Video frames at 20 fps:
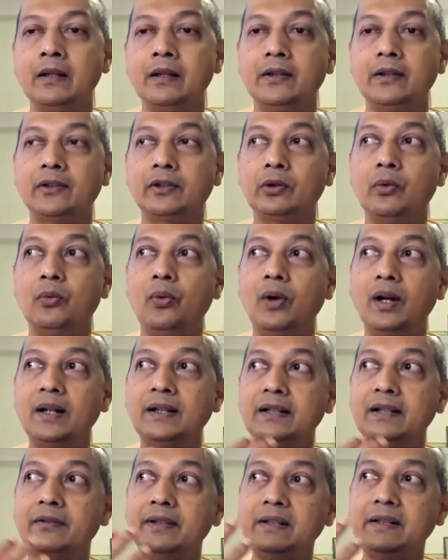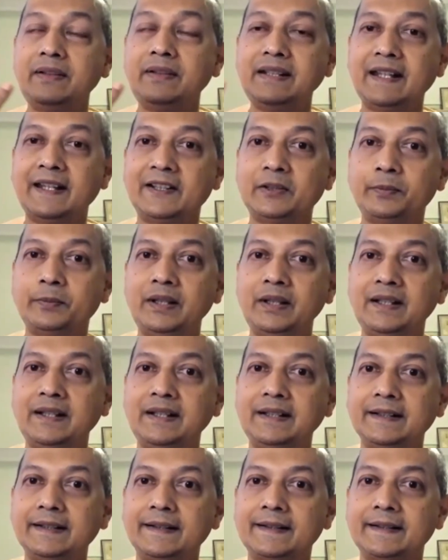So whatever we
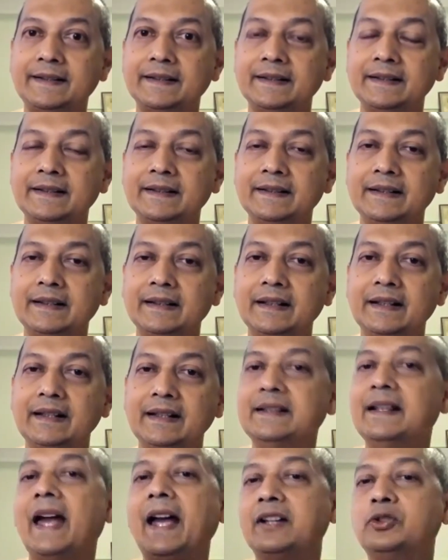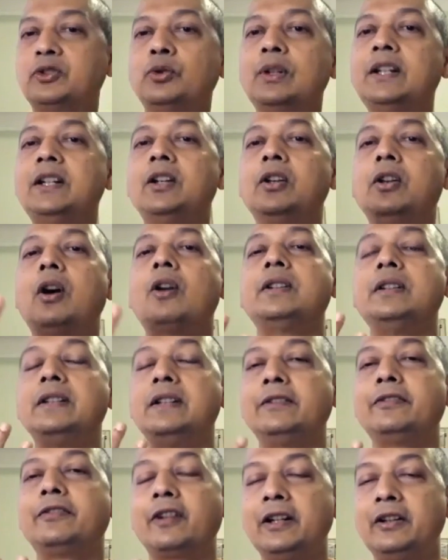experience is actually not
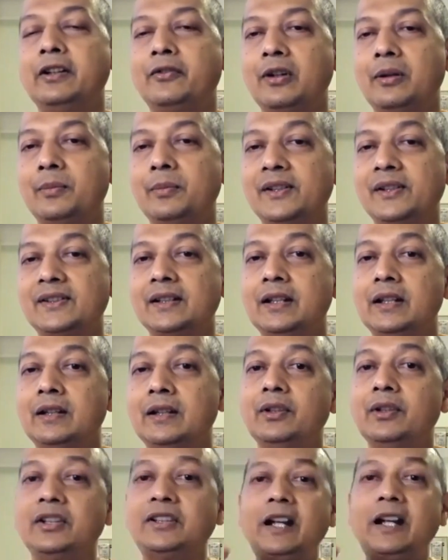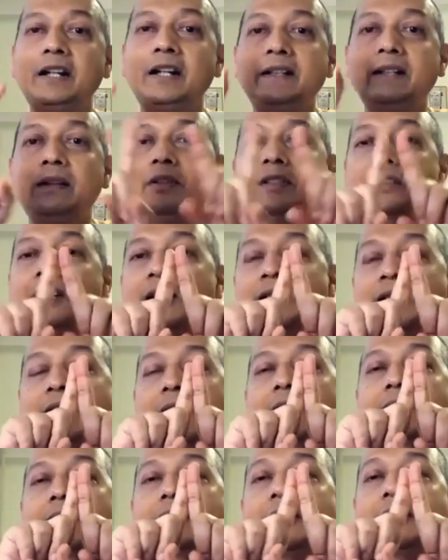different from us. We started with
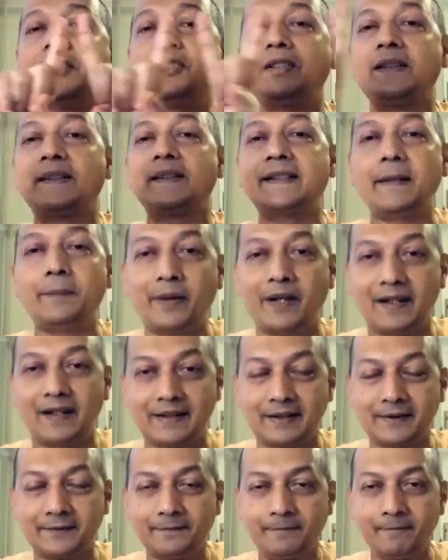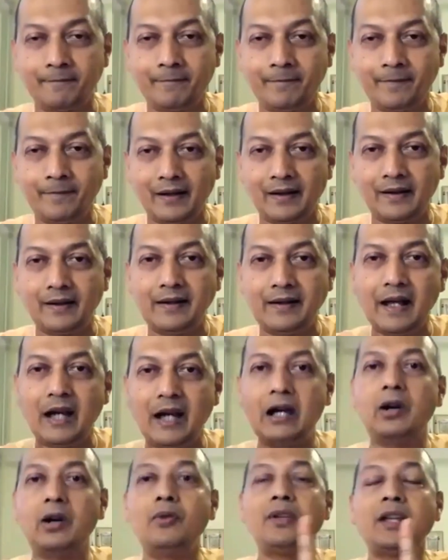drashta and drishya separate.
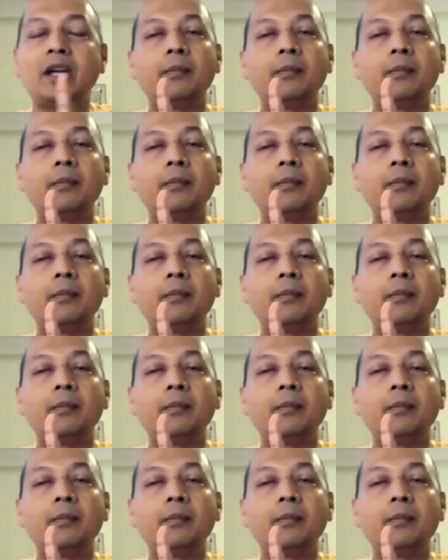Now we are